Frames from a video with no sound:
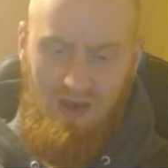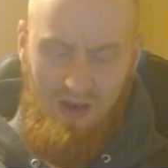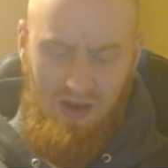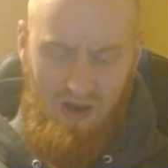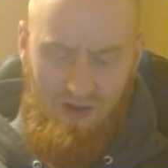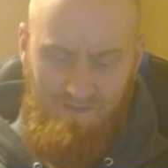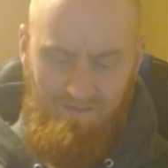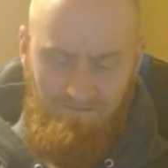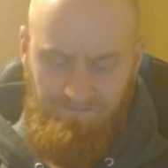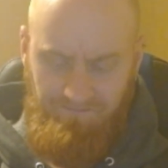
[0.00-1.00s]

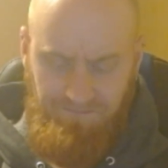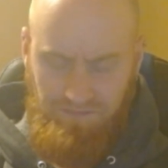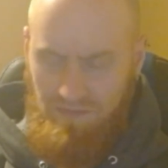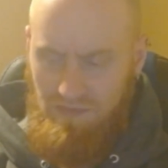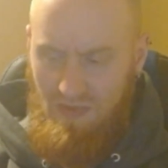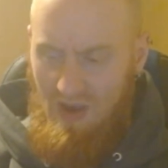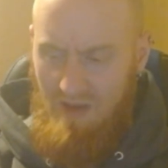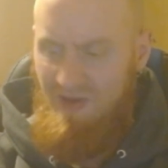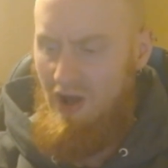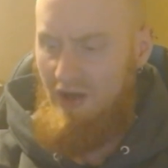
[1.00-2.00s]
I'm
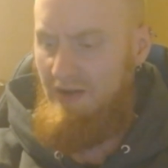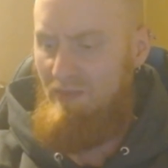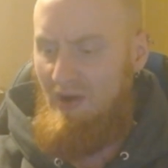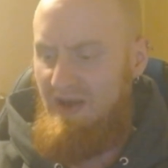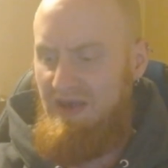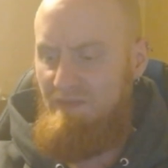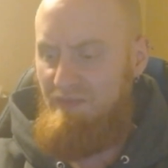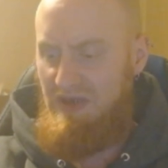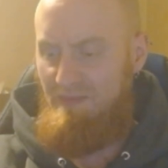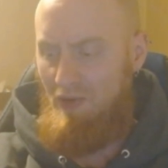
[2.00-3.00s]
not going to bring in
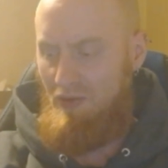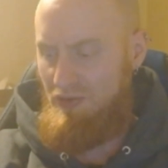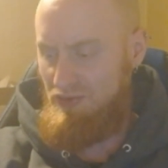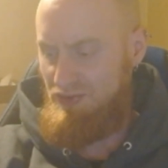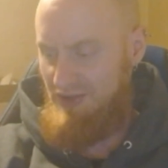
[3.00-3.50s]
people whose